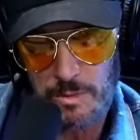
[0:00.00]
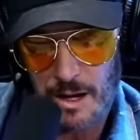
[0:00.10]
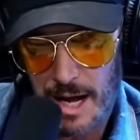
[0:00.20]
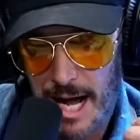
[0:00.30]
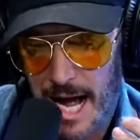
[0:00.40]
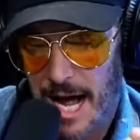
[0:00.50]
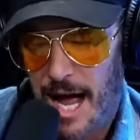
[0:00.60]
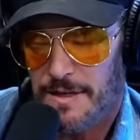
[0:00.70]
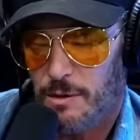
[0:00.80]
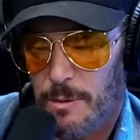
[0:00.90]
I,
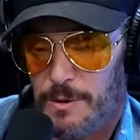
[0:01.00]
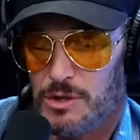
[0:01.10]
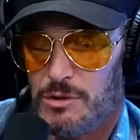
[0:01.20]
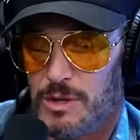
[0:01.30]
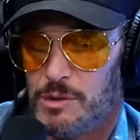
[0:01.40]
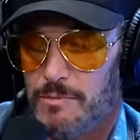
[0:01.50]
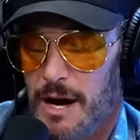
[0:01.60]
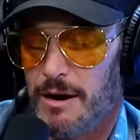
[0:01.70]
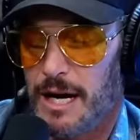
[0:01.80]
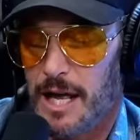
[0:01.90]
I think we put too much
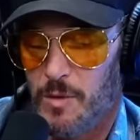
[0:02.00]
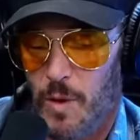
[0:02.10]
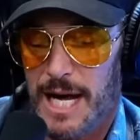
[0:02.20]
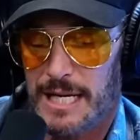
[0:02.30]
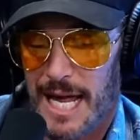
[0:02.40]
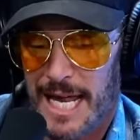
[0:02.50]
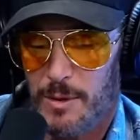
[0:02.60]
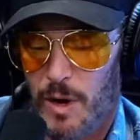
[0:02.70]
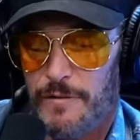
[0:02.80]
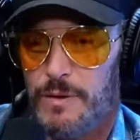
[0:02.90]
merit and weight.
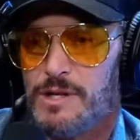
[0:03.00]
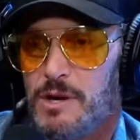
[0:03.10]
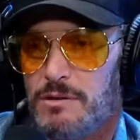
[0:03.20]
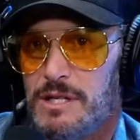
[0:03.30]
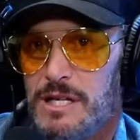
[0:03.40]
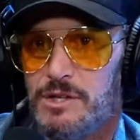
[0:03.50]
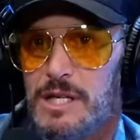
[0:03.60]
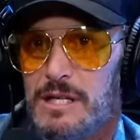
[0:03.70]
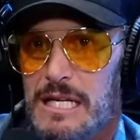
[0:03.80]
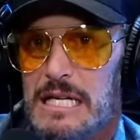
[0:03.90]
And if we start
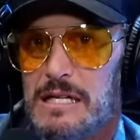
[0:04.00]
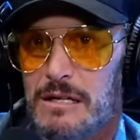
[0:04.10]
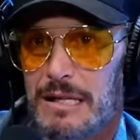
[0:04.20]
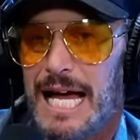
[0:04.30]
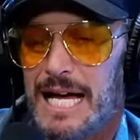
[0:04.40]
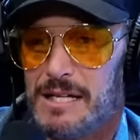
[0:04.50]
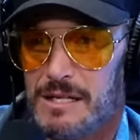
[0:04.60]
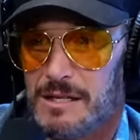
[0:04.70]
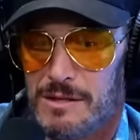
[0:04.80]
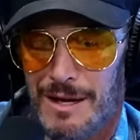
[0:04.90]
teaching these
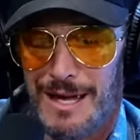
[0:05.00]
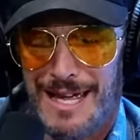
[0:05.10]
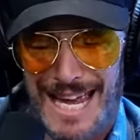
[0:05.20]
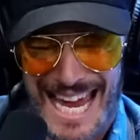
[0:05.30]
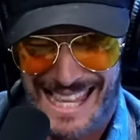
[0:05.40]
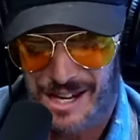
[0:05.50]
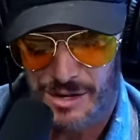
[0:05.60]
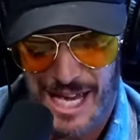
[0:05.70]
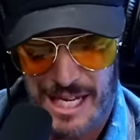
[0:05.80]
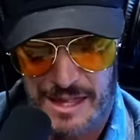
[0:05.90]
classes, and they're
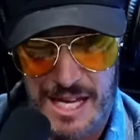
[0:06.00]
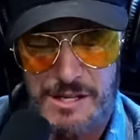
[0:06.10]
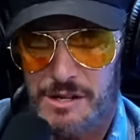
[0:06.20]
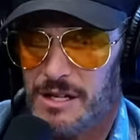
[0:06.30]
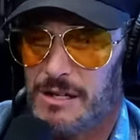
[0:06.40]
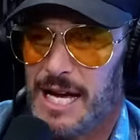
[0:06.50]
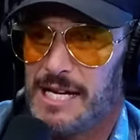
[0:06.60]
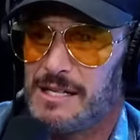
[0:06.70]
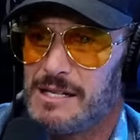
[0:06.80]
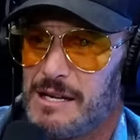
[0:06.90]
getting these are the
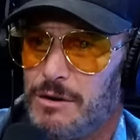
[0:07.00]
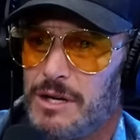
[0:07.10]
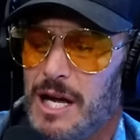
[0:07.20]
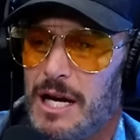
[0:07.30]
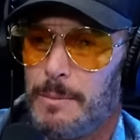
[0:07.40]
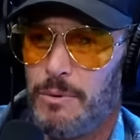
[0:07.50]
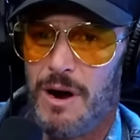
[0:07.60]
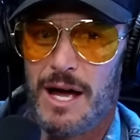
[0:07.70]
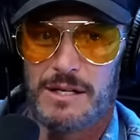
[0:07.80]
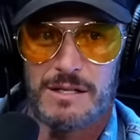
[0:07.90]
classes that are getting
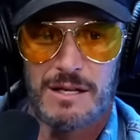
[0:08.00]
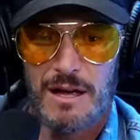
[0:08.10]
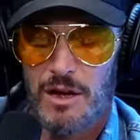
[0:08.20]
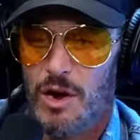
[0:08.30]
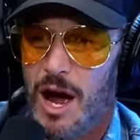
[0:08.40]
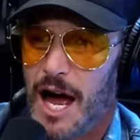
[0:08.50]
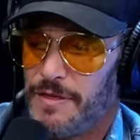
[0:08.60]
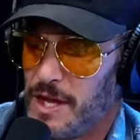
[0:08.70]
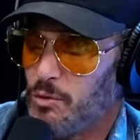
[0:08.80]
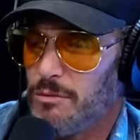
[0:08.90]
press, I
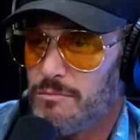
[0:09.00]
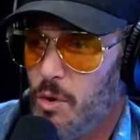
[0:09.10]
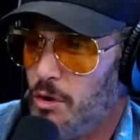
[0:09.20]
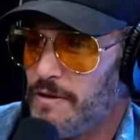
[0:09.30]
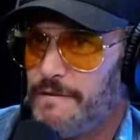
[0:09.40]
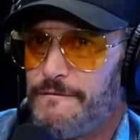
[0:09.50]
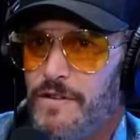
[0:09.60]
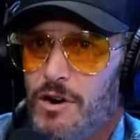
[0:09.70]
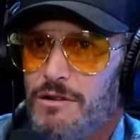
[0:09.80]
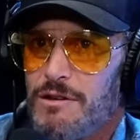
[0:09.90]
think we're moving
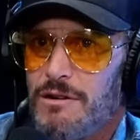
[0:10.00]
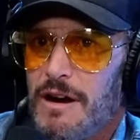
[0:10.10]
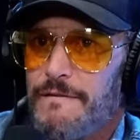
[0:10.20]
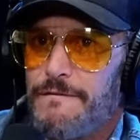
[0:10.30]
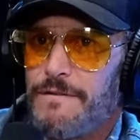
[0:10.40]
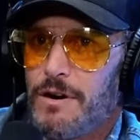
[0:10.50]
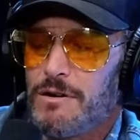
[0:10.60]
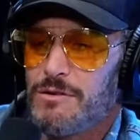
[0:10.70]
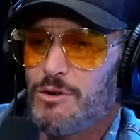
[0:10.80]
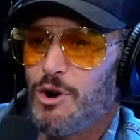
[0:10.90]
further and
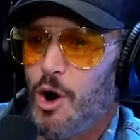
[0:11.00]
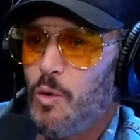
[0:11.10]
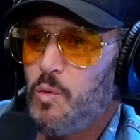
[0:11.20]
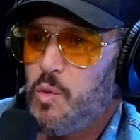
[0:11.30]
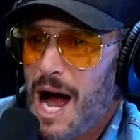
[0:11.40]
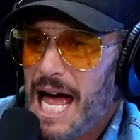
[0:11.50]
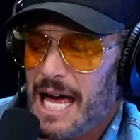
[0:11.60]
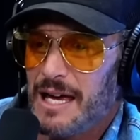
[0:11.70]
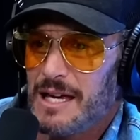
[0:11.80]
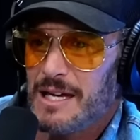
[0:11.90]
further
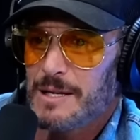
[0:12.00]
away